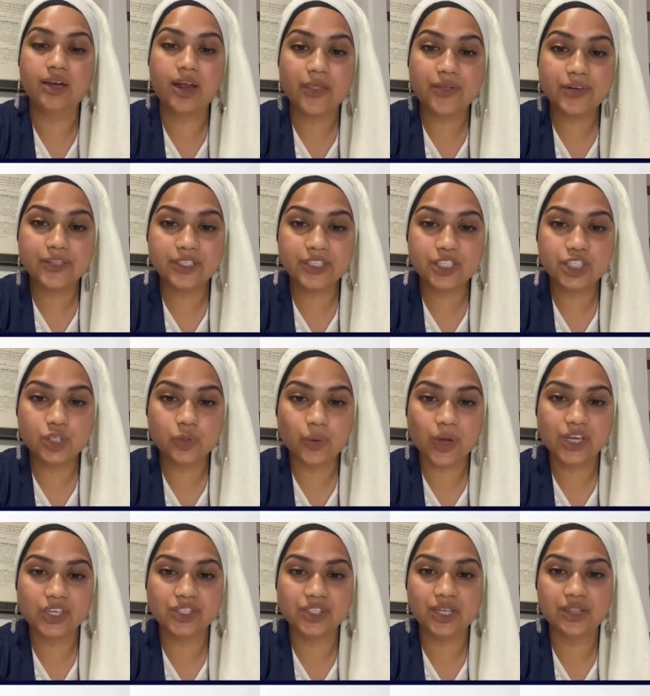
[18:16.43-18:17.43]
Another
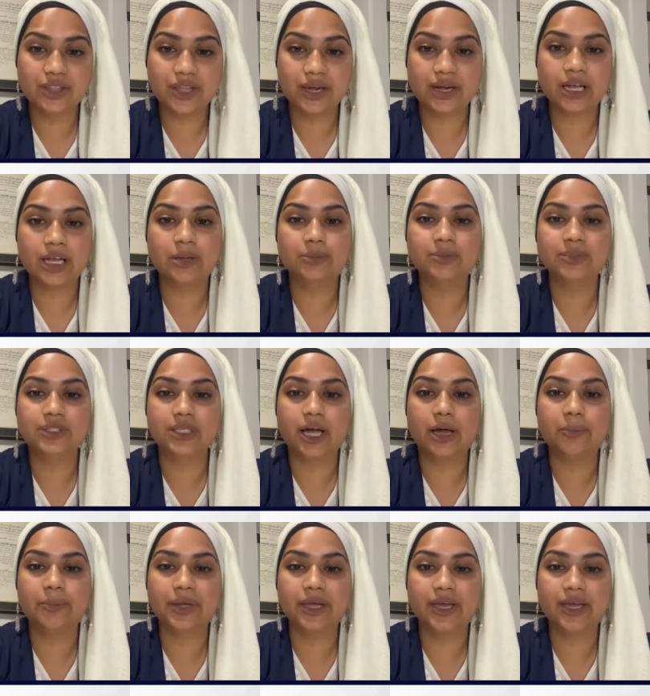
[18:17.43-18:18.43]
situation that comes
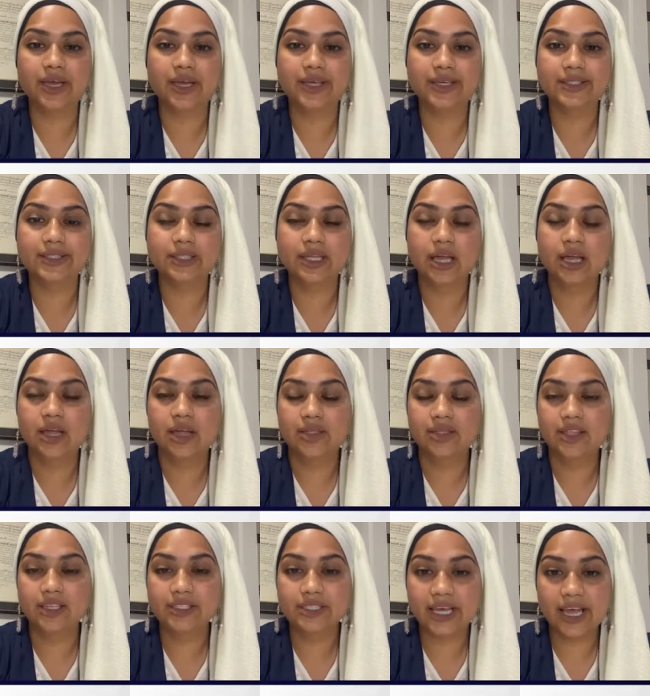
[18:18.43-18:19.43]
up is
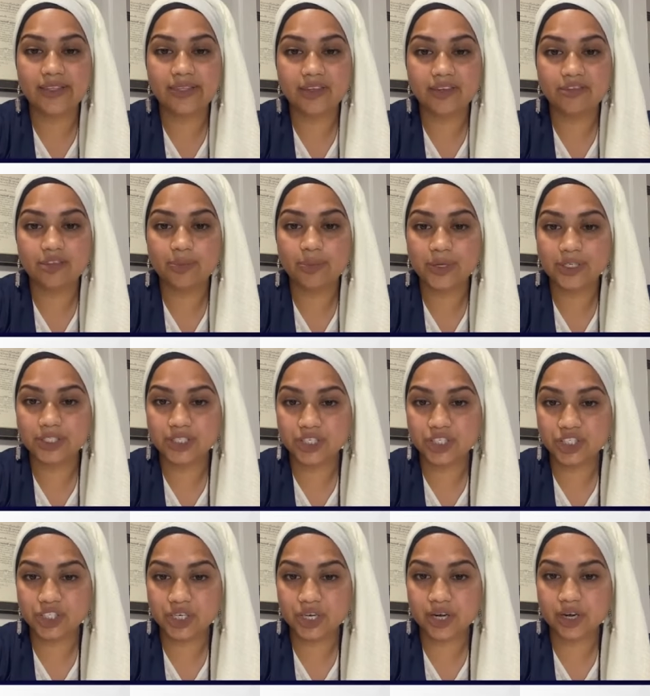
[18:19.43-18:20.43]
the death of the
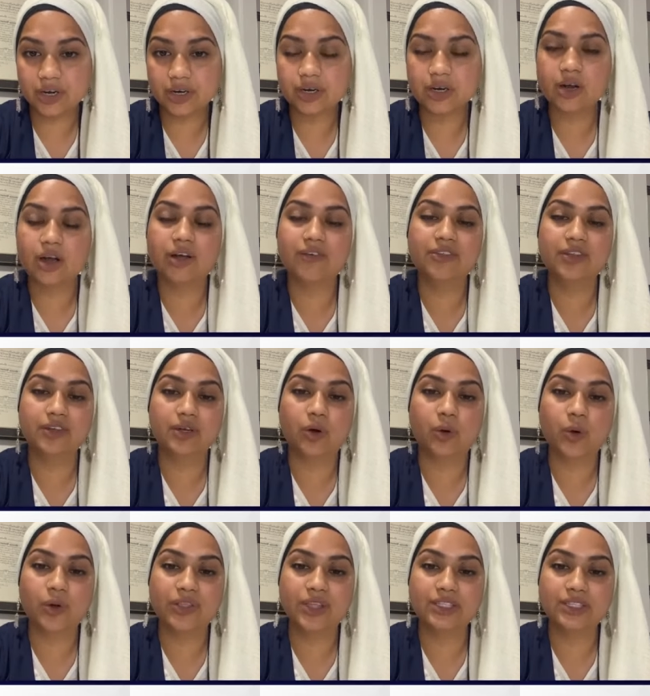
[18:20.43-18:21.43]
petitioner
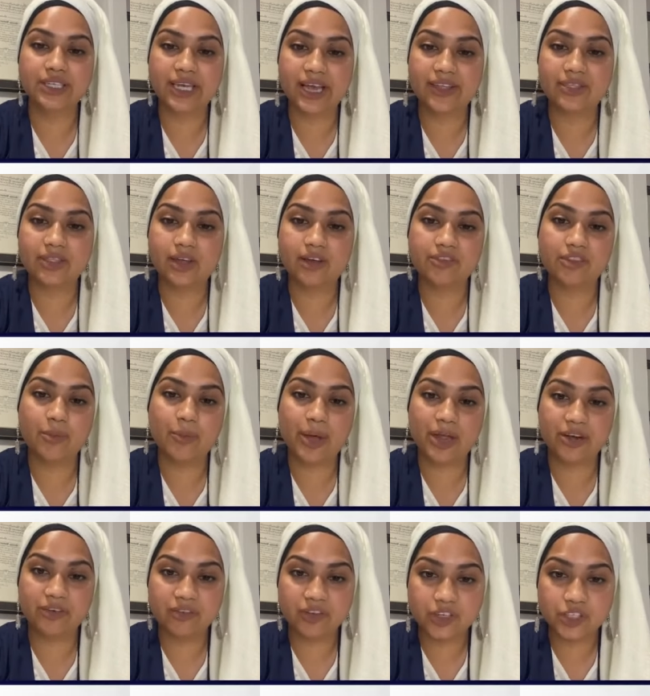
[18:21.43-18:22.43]
or the death of the
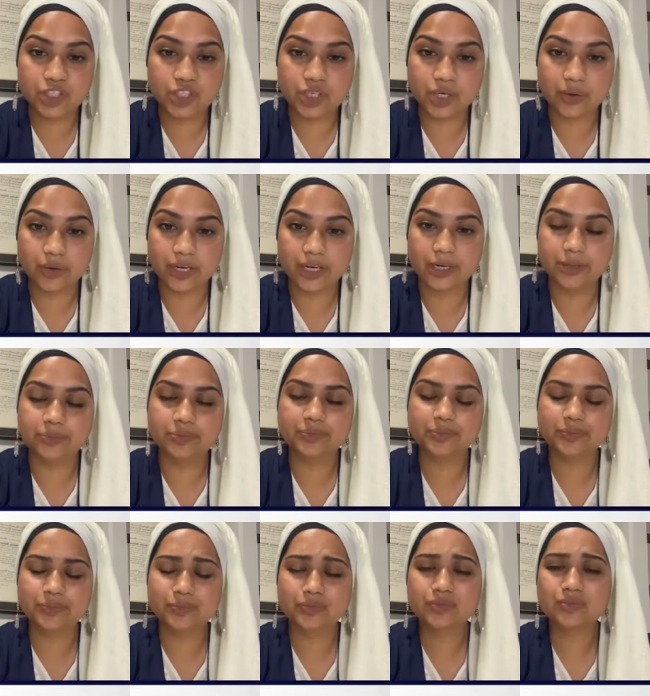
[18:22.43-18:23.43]
beneficiary.
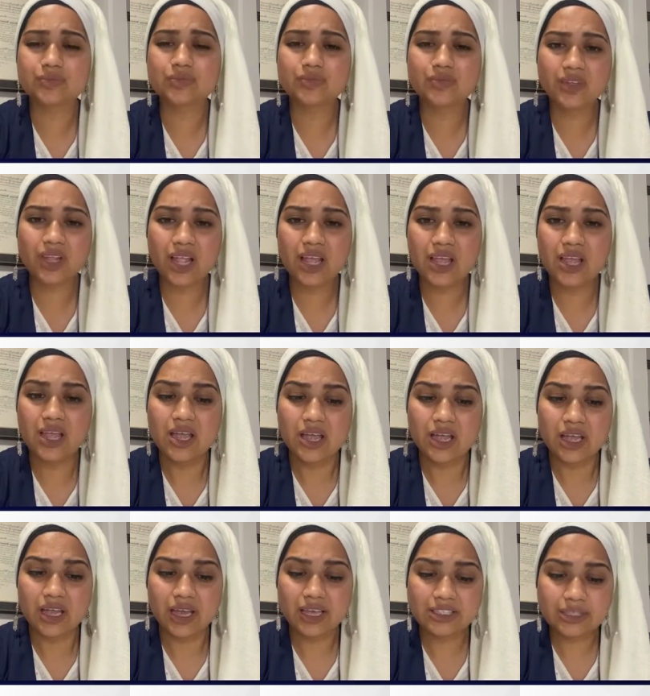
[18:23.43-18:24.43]

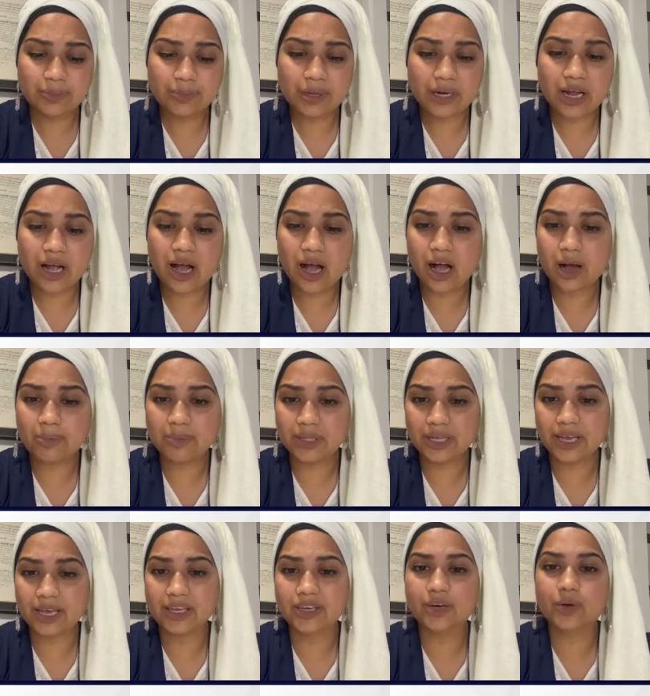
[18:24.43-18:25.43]
It's a bit
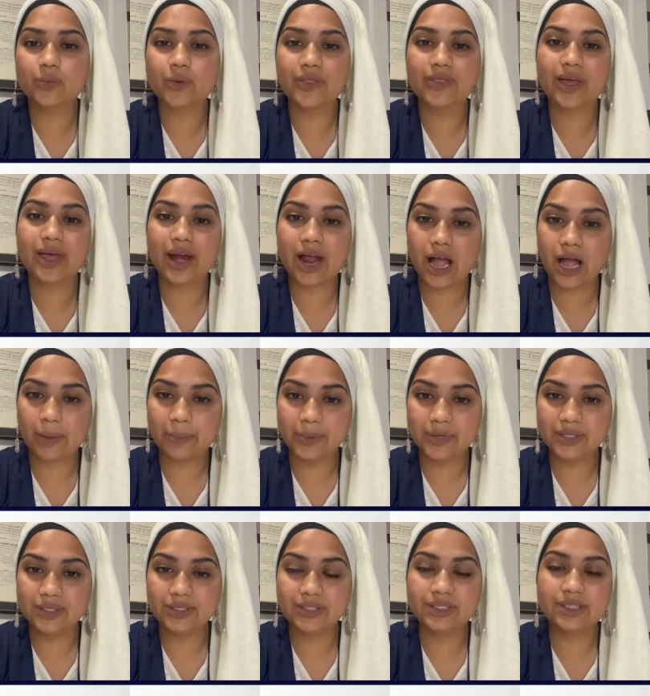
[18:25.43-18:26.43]
complicated when that
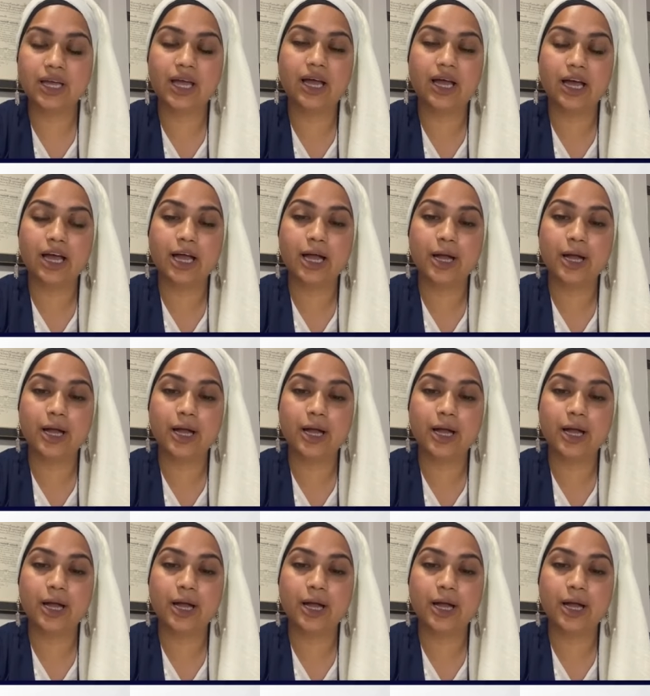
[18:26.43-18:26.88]
happens.